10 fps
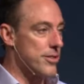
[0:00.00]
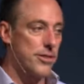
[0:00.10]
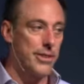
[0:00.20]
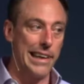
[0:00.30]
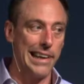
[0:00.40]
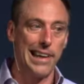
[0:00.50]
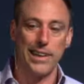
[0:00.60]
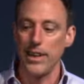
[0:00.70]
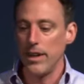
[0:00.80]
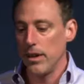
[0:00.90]
So, not
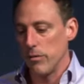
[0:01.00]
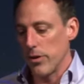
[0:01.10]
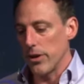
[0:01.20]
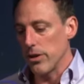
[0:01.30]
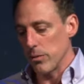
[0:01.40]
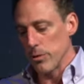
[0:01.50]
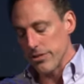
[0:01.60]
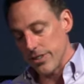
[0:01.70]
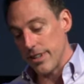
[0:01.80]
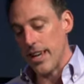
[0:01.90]
very good. We'll
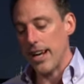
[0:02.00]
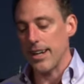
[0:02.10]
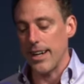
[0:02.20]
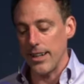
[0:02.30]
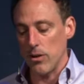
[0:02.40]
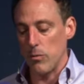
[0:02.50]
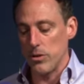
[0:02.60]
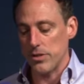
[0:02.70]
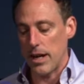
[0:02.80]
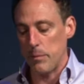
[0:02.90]
see that kind of
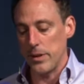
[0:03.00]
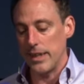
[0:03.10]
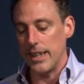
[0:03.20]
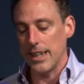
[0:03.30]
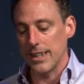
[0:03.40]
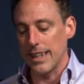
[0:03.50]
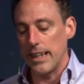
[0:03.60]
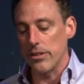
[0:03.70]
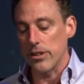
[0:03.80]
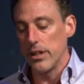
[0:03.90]
almost happen again
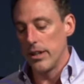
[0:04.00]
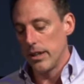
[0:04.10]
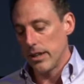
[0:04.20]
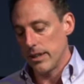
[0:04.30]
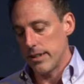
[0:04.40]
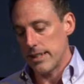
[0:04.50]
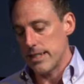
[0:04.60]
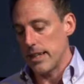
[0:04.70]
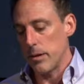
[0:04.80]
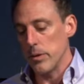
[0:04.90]
later, uh, not
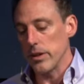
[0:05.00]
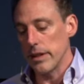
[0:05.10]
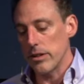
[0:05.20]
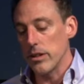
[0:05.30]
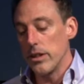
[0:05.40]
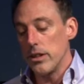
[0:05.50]
today, but later.